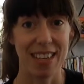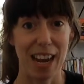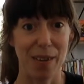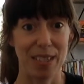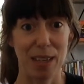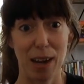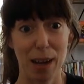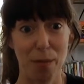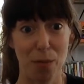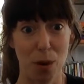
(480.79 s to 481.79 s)
Now it's
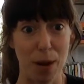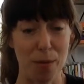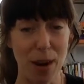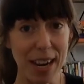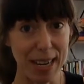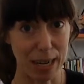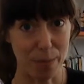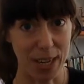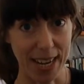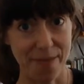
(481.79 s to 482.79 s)
time for my writing
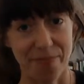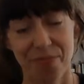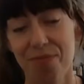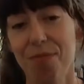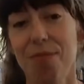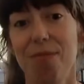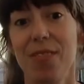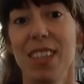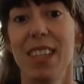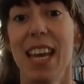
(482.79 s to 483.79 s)
update.
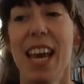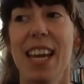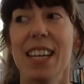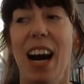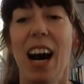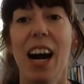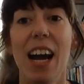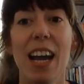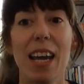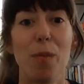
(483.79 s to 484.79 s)
And I
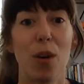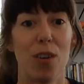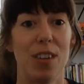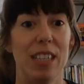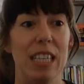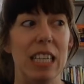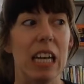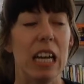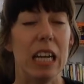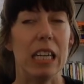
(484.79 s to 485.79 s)
am currently
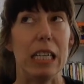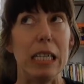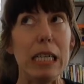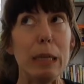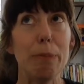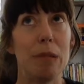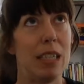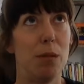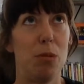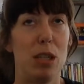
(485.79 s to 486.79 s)
deep
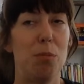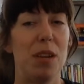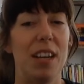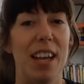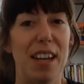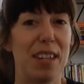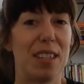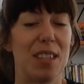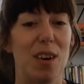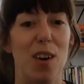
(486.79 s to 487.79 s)
in
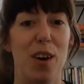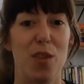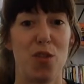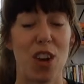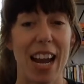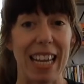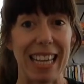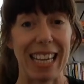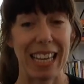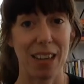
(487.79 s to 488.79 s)
edits on
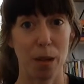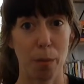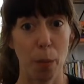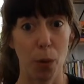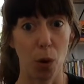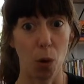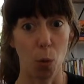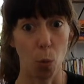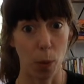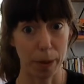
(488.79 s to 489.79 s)
Dragon Kingdom Book
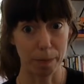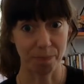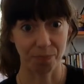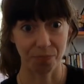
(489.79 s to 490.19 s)
1.